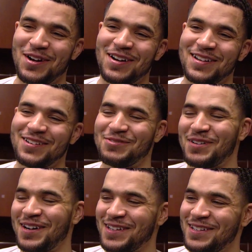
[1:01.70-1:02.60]

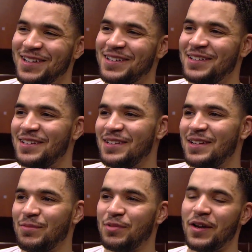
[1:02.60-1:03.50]
already done it
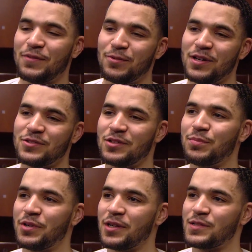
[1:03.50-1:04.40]
and paved the way, so you can
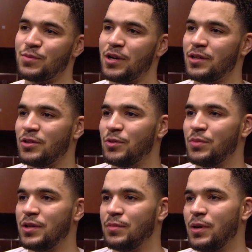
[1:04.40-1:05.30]
pick his brain a little
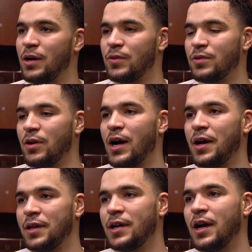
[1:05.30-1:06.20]
bit about how
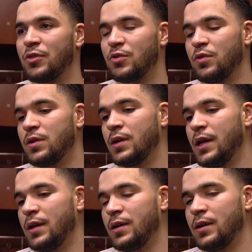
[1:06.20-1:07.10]
he got through it.
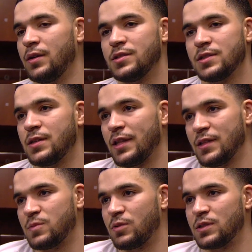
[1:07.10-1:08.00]
And it's just at
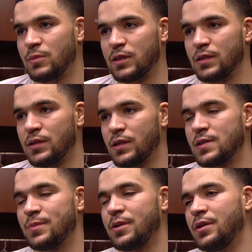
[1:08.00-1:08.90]
this point, it's about the
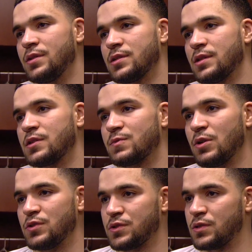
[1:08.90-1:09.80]
experience and the
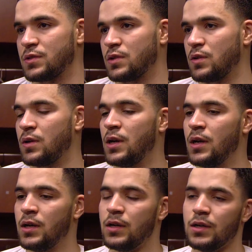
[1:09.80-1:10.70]
exposure. So.
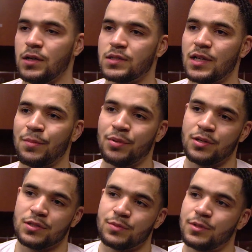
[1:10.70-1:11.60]
It's not
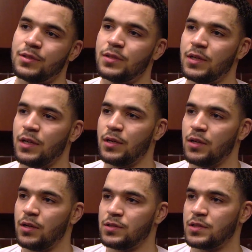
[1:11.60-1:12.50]
punishment, and
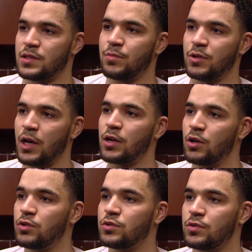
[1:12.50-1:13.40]
it's just something you got to
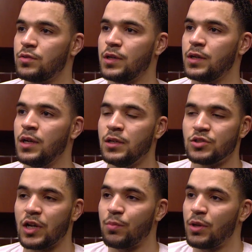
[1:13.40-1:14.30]
go through and
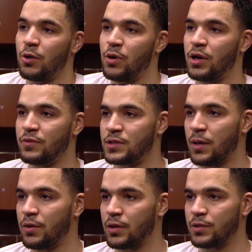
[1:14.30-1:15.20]
try to play well every
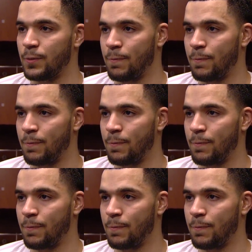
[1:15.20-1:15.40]
time you're out there.